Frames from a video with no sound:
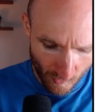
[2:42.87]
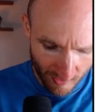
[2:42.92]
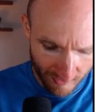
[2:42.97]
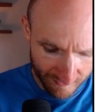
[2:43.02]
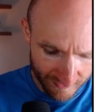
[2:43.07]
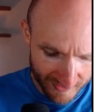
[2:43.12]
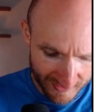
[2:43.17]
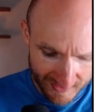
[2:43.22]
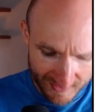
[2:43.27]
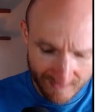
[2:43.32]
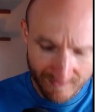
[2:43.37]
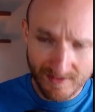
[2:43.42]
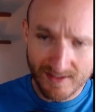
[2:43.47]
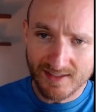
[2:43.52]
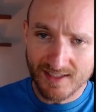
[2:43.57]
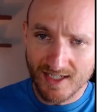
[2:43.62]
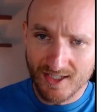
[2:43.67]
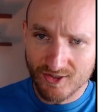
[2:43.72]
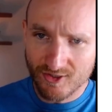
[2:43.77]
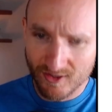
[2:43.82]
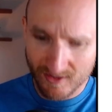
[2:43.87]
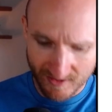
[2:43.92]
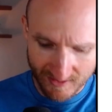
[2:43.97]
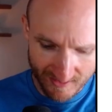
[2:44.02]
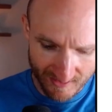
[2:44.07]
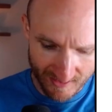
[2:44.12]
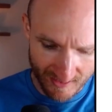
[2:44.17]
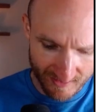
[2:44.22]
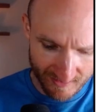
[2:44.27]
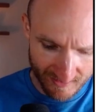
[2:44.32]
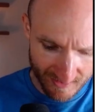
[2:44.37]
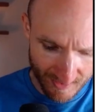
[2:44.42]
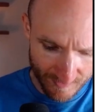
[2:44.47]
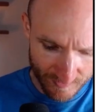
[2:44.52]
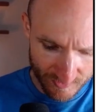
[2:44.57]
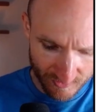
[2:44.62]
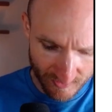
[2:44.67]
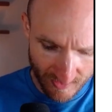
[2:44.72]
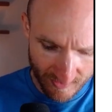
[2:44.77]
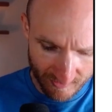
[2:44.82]
of the civilizations that
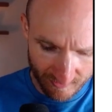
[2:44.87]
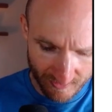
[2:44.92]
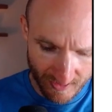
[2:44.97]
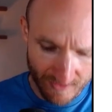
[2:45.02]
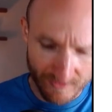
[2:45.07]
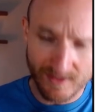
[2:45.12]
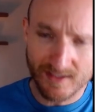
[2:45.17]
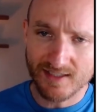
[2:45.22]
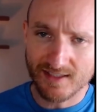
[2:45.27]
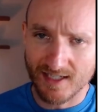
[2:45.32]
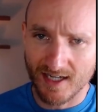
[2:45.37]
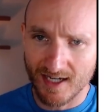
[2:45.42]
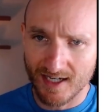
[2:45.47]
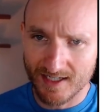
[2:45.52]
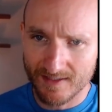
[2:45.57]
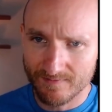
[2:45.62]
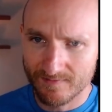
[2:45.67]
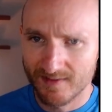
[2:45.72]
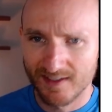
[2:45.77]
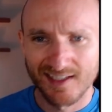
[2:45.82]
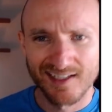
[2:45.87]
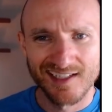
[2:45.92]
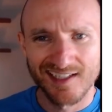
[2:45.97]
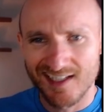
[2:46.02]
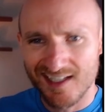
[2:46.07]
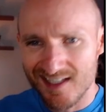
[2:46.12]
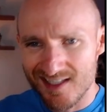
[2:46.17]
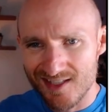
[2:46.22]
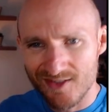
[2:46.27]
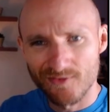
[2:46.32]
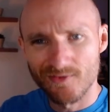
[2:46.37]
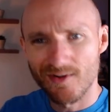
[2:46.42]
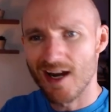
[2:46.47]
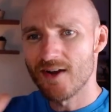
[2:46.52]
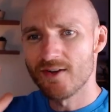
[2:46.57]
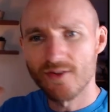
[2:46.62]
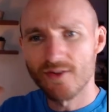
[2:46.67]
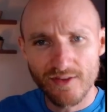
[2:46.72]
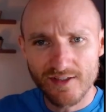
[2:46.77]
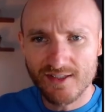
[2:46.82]
comes around this time, is
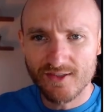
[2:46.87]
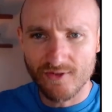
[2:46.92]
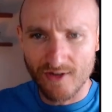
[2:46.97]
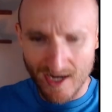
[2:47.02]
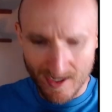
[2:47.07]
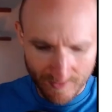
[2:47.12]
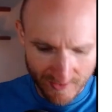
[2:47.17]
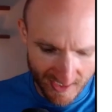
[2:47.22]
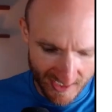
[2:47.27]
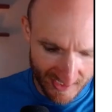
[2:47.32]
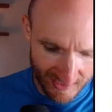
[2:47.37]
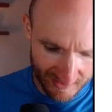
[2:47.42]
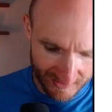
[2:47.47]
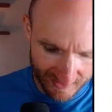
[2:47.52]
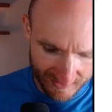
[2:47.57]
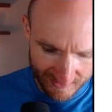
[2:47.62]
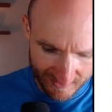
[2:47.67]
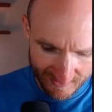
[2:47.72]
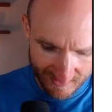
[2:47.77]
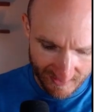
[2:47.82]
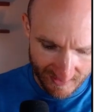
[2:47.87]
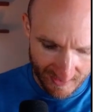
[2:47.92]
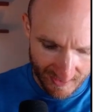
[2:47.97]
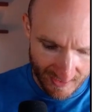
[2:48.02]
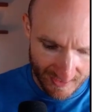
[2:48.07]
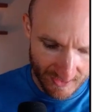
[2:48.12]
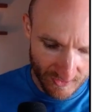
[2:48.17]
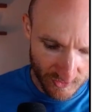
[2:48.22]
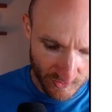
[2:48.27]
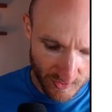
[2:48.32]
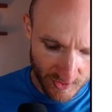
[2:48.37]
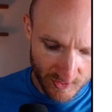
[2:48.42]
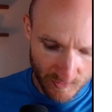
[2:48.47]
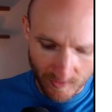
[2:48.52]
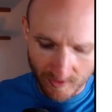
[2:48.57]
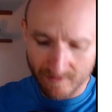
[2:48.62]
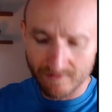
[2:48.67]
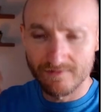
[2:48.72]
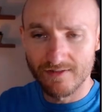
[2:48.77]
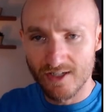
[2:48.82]
around all these Grabby aliens, and those ones
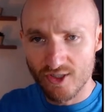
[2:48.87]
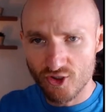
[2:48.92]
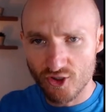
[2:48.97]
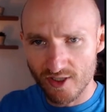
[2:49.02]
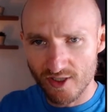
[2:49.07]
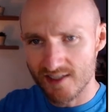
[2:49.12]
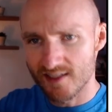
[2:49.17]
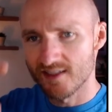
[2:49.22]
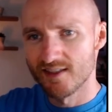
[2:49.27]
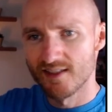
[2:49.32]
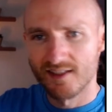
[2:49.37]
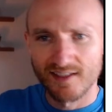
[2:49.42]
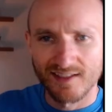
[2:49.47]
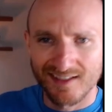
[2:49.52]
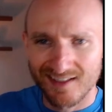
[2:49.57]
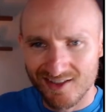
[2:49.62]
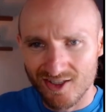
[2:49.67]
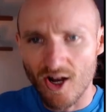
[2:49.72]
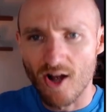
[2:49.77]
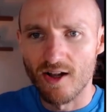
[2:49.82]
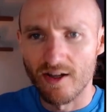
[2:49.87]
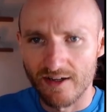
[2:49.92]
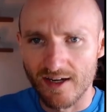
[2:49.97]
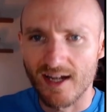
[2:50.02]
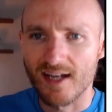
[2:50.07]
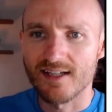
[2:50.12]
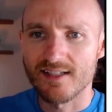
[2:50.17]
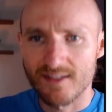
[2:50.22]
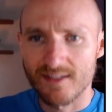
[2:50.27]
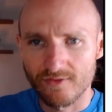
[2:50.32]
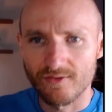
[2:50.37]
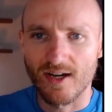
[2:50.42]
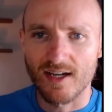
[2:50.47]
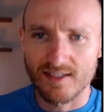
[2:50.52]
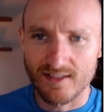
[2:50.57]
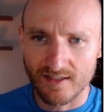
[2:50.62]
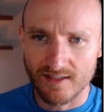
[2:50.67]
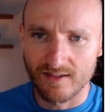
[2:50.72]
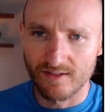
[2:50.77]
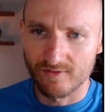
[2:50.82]
will eventually colonize the
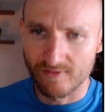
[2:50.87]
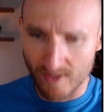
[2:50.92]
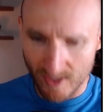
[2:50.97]
rest of the red